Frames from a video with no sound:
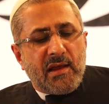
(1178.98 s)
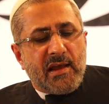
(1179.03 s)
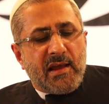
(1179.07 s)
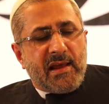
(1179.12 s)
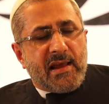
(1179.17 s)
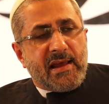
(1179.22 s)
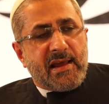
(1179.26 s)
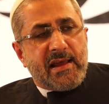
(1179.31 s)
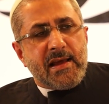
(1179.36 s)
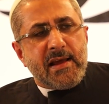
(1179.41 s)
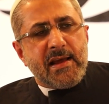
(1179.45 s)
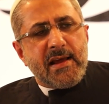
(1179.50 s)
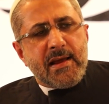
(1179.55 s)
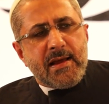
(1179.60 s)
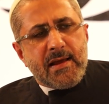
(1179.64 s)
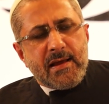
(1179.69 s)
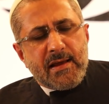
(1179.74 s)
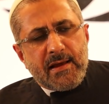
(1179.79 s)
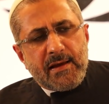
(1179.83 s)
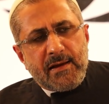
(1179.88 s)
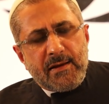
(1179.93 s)

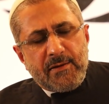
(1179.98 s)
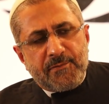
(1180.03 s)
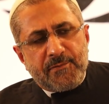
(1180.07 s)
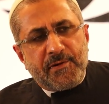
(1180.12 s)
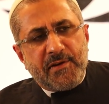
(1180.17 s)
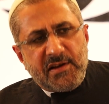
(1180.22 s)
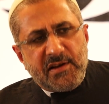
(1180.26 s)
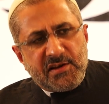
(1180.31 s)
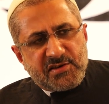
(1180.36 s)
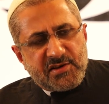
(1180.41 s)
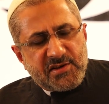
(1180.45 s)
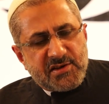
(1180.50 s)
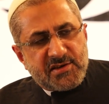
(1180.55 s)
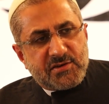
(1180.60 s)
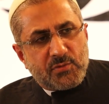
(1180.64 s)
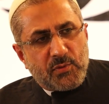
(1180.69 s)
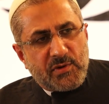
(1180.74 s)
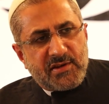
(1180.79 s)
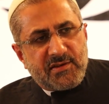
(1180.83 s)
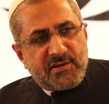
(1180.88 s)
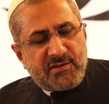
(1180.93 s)
he finishes
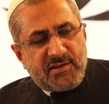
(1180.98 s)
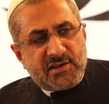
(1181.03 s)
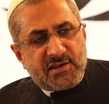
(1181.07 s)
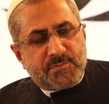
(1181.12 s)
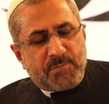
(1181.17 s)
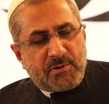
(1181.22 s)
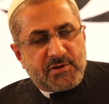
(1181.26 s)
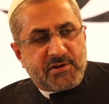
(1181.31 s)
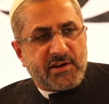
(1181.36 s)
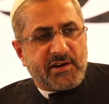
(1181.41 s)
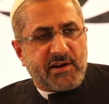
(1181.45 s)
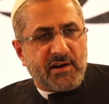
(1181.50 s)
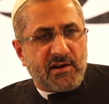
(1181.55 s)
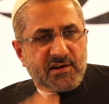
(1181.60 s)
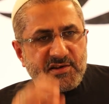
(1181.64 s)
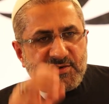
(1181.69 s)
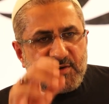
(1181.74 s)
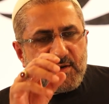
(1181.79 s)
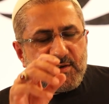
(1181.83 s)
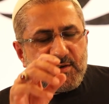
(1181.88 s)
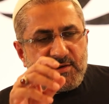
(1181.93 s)
with this particular
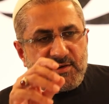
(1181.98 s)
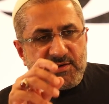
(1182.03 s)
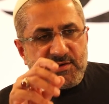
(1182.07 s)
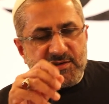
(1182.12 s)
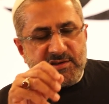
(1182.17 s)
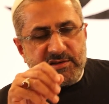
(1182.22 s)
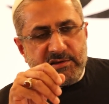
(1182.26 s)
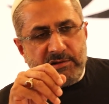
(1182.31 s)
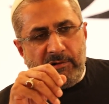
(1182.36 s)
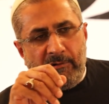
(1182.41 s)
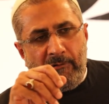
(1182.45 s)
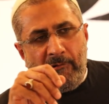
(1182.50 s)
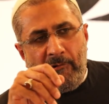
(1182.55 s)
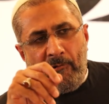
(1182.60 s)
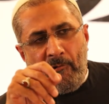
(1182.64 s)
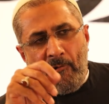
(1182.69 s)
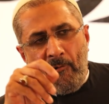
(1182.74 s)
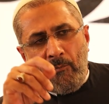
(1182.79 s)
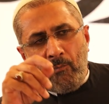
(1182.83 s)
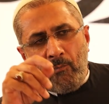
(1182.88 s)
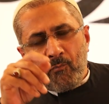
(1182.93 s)
sentence
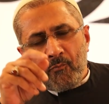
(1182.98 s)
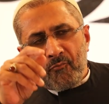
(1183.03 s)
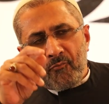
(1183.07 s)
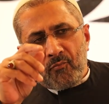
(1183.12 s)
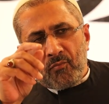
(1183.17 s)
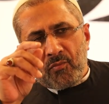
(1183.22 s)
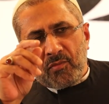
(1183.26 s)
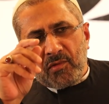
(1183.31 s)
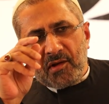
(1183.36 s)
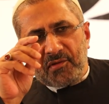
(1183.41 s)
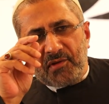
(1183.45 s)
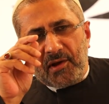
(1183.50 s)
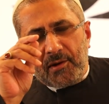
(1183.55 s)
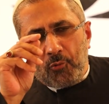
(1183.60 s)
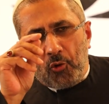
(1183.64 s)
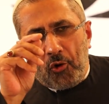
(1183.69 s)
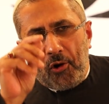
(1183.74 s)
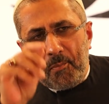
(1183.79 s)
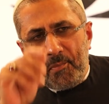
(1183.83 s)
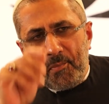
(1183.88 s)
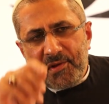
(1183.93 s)
that
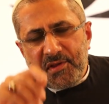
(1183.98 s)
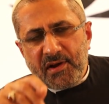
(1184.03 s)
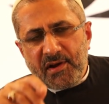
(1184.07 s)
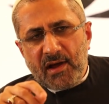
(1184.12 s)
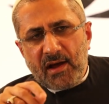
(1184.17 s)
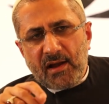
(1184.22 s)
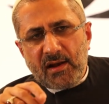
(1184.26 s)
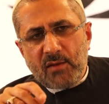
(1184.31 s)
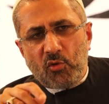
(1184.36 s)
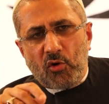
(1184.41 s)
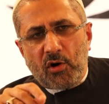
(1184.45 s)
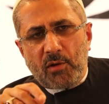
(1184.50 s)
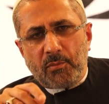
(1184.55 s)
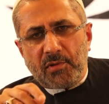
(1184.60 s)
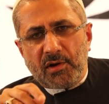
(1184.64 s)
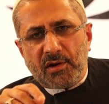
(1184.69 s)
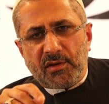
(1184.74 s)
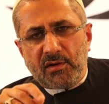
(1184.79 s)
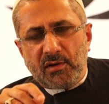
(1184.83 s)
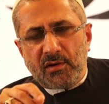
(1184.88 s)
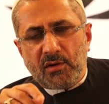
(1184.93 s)
Muhammad and Ali
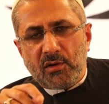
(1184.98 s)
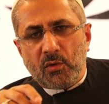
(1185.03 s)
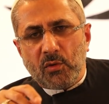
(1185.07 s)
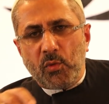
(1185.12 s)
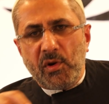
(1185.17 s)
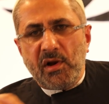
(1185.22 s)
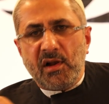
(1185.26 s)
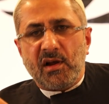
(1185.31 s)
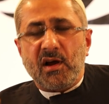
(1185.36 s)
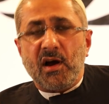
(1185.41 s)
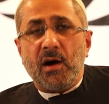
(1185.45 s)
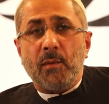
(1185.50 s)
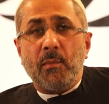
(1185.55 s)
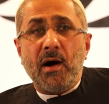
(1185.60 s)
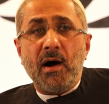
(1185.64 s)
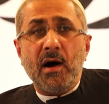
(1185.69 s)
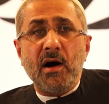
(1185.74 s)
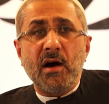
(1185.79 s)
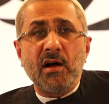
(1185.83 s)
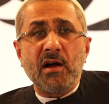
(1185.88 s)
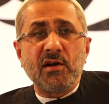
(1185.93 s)
Muhammad will
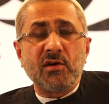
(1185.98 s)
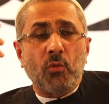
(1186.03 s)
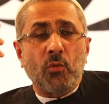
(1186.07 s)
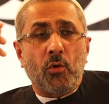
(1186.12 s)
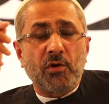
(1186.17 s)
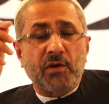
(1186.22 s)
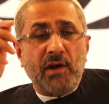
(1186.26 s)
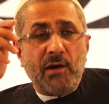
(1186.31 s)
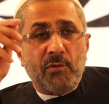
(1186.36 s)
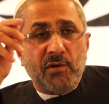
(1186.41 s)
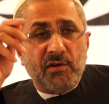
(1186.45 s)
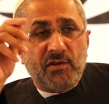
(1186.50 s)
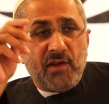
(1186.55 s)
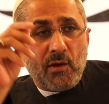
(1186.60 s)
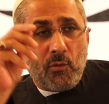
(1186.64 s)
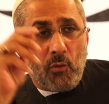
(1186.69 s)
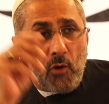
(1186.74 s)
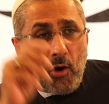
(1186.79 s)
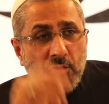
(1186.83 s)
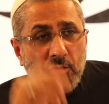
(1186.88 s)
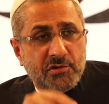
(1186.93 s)
command whatever they
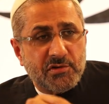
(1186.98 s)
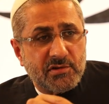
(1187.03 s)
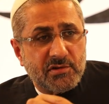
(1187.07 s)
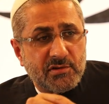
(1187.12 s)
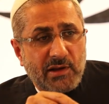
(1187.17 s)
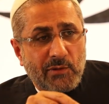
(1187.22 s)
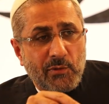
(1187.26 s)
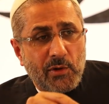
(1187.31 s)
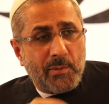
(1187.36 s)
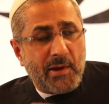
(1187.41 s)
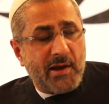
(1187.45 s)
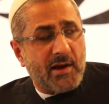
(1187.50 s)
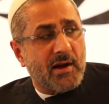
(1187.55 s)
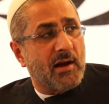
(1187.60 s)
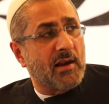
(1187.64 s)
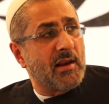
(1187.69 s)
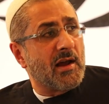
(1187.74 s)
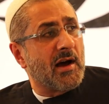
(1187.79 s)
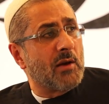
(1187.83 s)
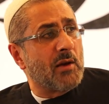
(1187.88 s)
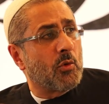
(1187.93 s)
want, they will make
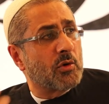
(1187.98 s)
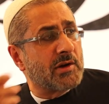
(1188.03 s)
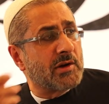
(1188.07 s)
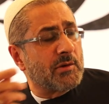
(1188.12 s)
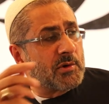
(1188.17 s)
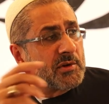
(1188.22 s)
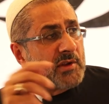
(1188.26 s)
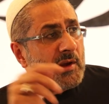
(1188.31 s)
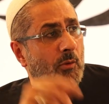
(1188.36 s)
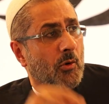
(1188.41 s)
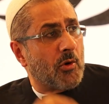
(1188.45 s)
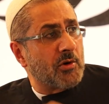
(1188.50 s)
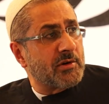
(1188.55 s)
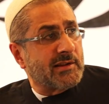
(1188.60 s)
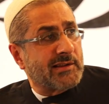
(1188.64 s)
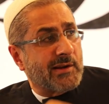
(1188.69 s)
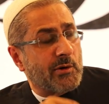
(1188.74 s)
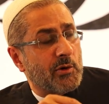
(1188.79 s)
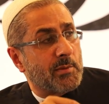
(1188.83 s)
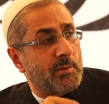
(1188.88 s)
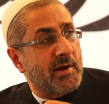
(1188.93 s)
halal whatever they want, and
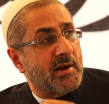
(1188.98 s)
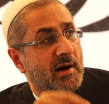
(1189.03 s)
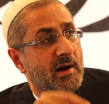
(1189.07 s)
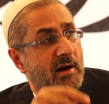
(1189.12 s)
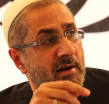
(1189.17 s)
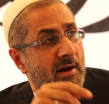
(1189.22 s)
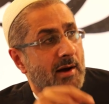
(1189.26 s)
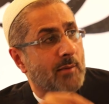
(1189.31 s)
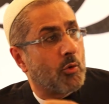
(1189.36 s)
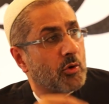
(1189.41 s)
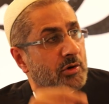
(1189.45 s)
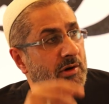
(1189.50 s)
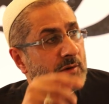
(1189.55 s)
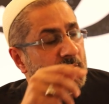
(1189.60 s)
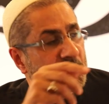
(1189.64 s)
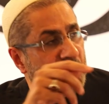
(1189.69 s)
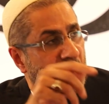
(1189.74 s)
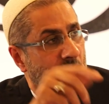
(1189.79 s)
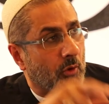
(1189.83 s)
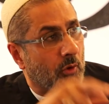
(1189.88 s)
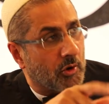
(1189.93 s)
they will make haram whatever
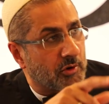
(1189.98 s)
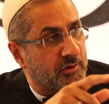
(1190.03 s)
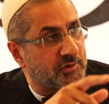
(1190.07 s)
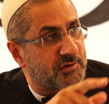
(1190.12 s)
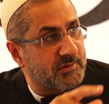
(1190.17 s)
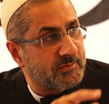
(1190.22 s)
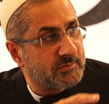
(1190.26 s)
they want.